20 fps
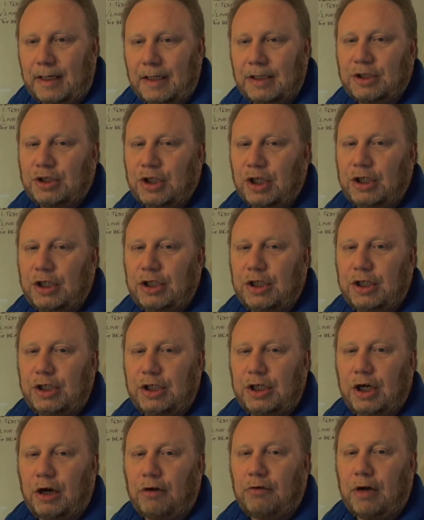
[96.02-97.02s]
so
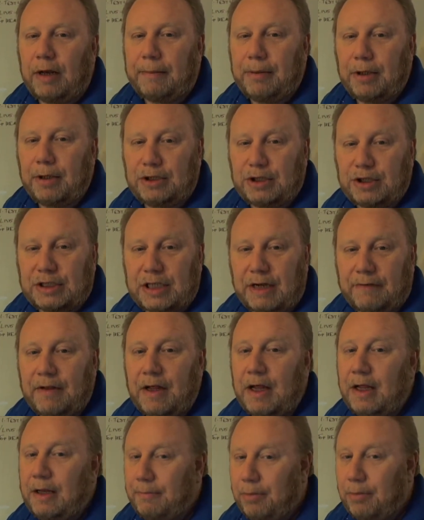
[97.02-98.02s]
you don't really push yourself.
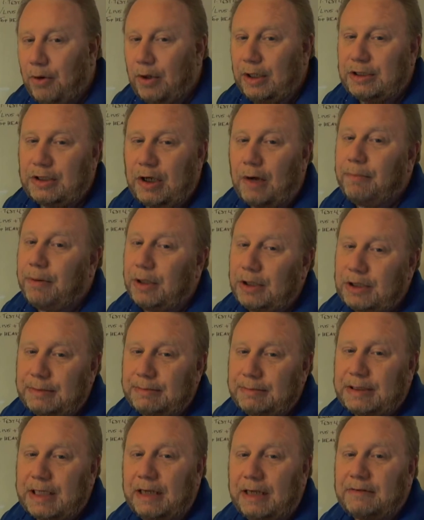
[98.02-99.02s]
Employees don't push
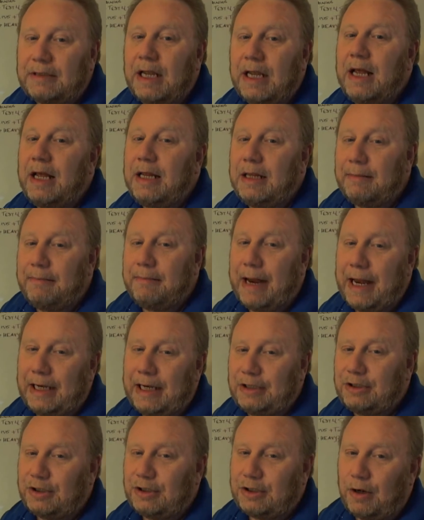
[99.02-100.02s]
themselves.
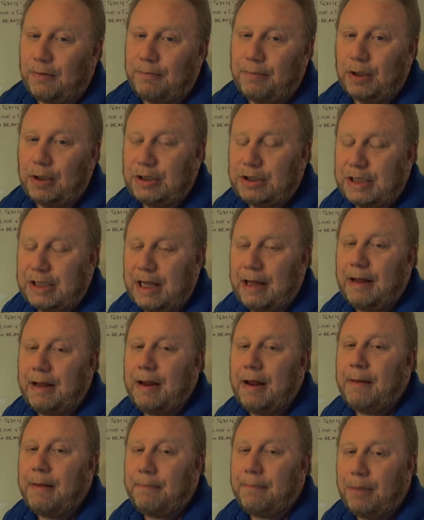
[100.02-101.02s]
Managers don't push the
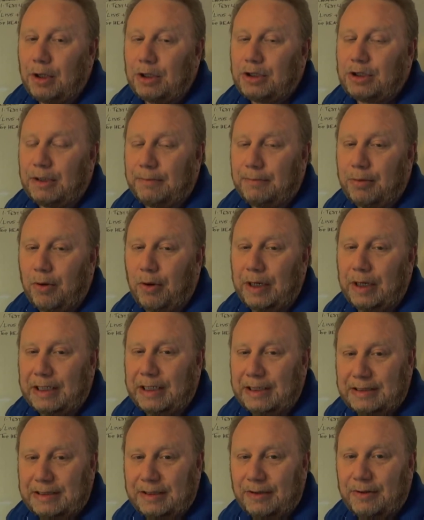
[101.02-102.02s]

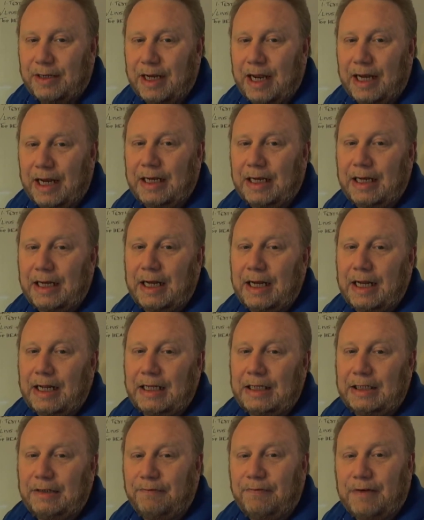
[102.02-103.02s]
employees. Okay,
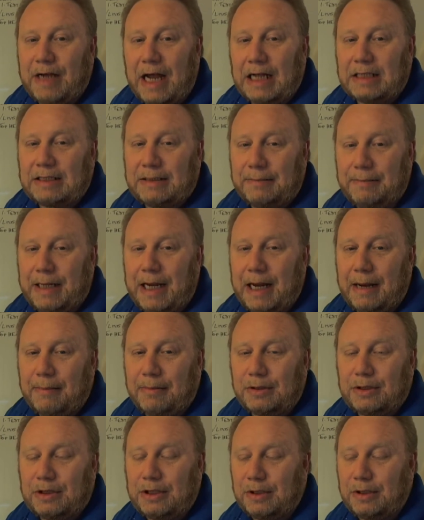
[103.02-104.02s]
you've got to be
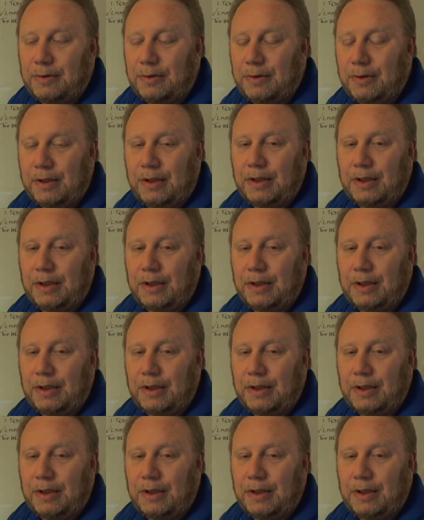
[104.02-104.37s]
able to,